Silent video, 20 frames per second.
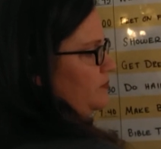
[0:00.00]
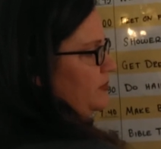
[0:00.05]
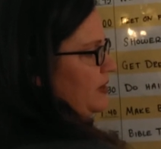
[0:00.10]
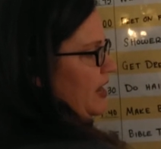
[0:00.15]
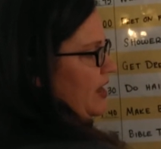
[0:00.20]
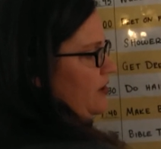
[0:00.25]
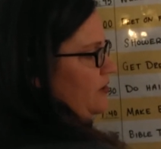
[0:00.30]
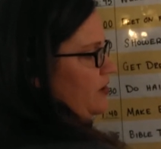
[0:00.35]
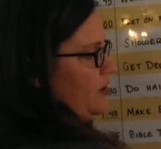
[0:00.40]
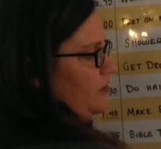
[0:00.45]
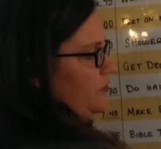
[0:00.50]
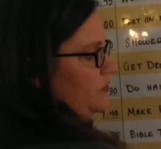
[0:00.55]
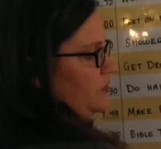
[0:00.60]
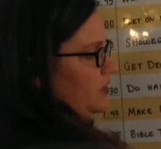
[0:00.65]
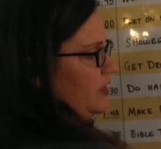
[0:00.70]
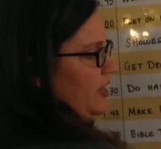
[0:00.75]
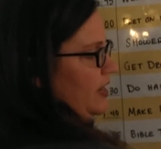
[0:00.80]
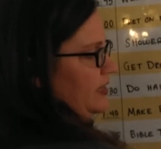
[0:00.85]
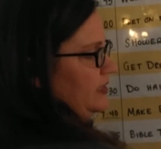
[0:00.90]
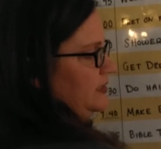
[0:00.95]
down under the
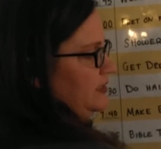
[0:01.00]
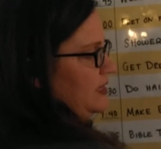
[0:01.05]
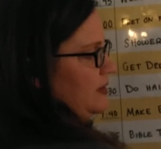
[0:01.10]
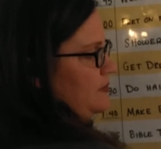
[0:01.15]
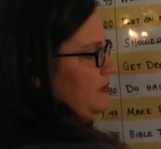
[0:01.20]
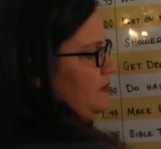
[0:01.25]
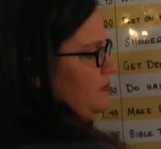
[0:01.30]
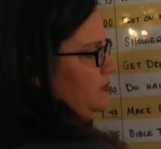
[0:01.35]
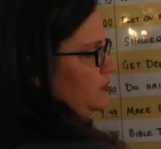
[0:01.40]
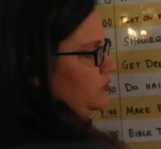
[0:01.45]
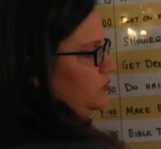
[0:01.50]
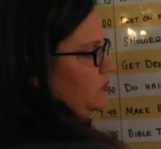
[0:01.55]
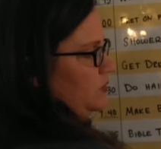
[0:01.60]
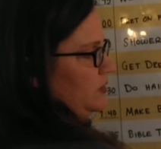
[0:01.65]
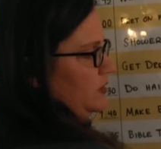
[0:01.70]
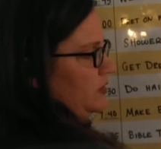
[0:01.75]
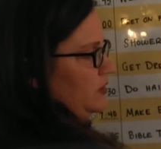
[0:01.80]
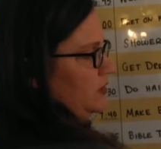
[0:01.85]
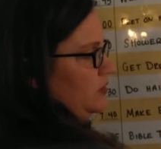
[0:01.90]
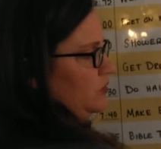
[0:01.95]
line. Some people do a
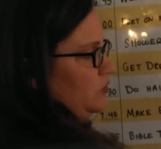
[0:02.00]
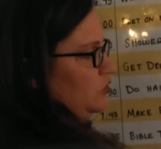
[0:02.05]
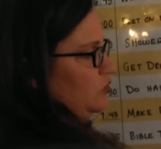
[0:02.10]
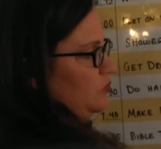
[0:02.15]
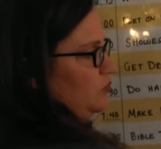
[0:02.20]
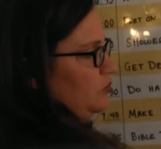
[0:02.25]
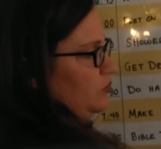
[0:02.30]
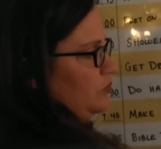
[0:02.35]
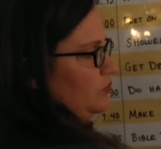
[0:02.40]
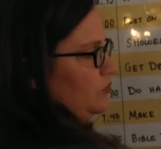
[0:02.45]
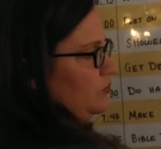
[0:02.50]
little loop.